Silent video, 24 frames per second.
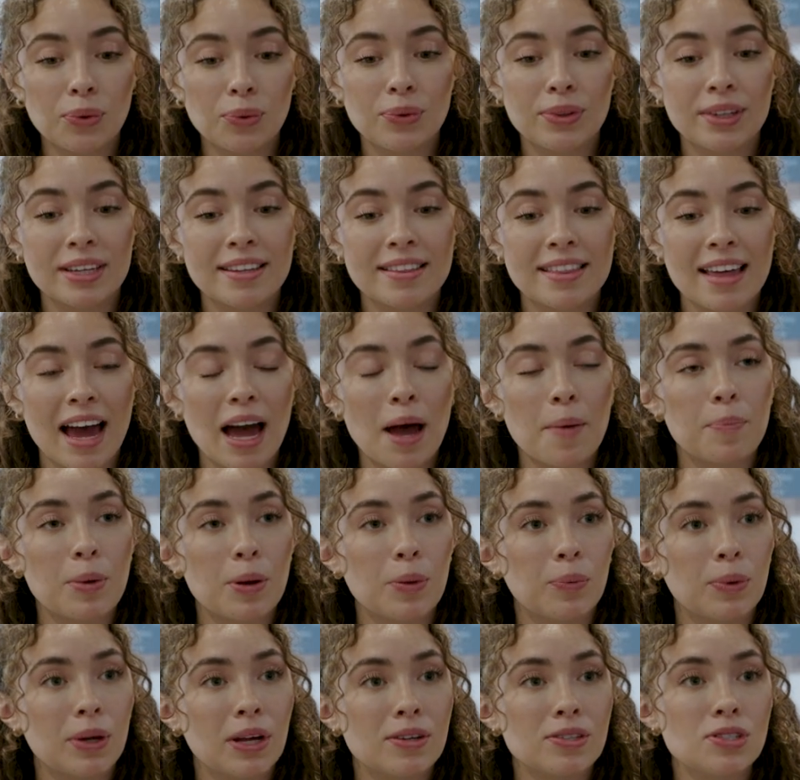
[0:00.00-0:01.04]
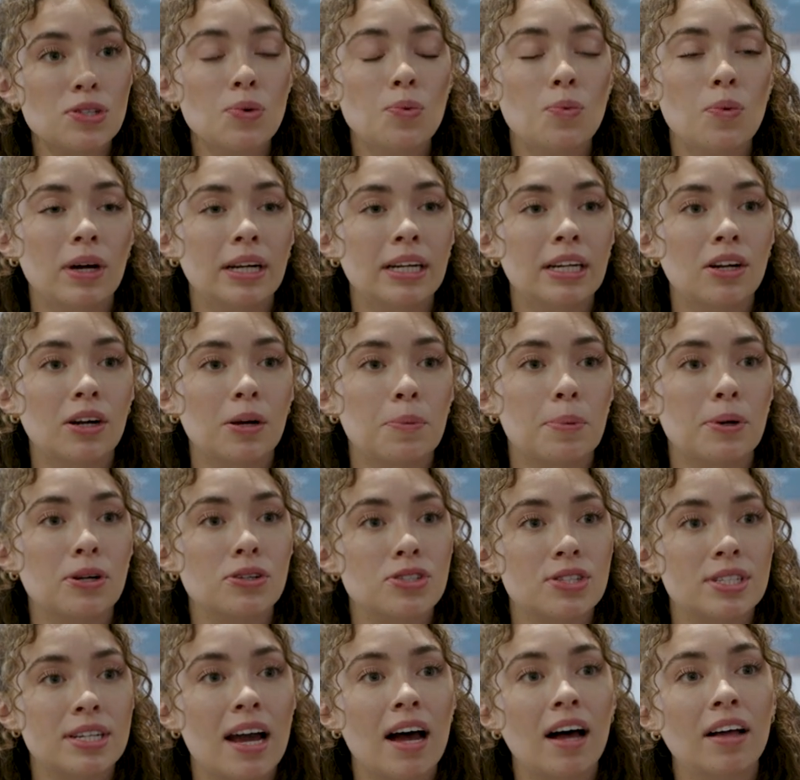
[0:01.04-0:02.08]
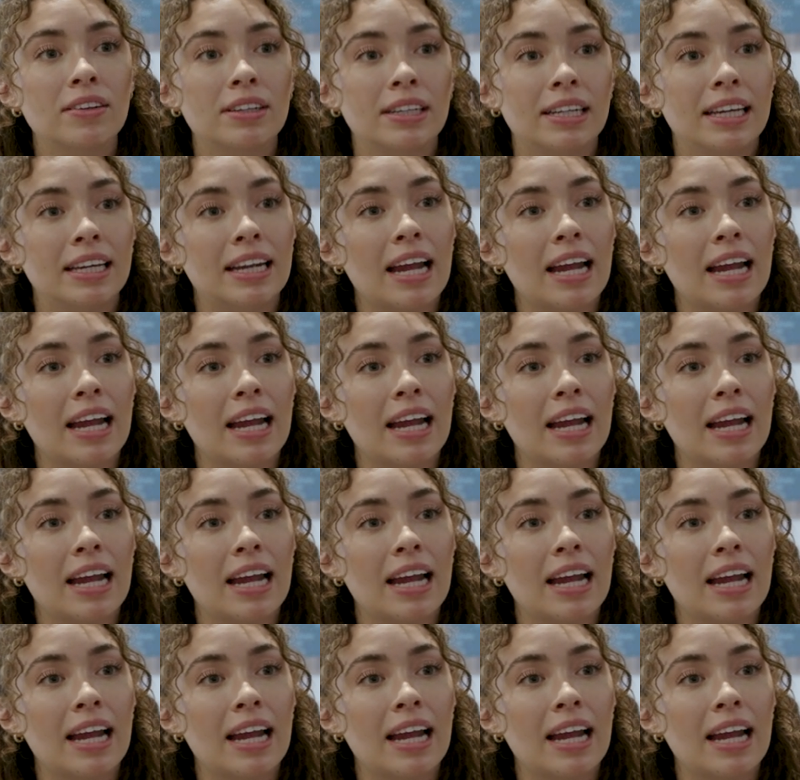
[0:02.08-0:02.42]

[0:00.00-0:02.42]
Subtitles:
only that, but we also wanted our personality